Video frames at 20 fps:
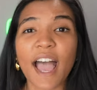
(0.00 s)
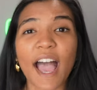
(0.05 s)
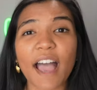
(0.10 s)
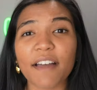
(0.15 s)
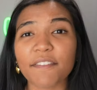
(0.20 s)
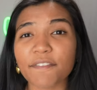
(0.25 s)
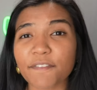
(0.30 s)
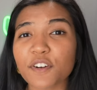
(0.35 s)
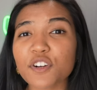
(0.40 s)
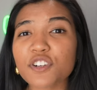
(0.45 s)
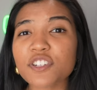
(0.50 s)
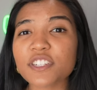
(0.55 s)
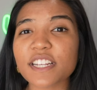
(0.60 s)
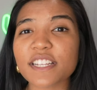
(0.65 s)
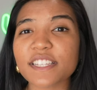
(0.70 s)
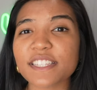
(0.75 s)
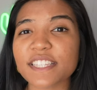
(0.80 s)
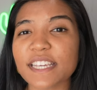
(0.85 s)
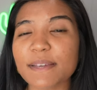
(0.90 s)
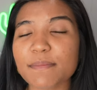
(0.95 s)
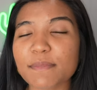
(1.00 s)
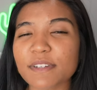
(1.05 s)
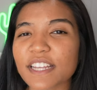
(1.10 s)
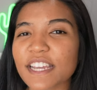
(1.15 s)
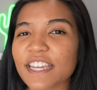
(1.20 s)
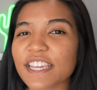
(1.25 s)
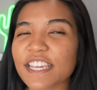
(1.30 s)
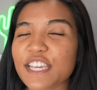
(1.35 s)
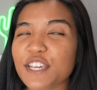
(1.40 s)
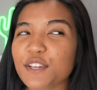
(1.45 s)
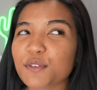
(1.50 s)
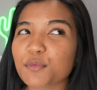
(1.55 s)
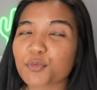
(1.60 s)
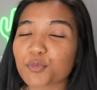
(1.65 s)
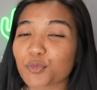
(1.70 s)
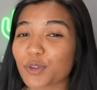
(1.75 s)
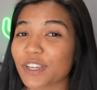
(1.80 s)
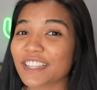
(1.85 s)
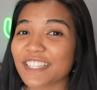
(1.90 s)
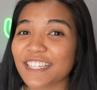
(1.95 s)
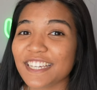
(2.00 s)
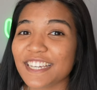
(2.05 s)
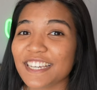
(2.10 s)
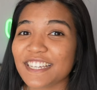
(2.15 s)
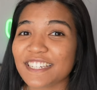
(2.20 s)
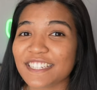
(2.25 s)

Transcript: At first, it seemed like he really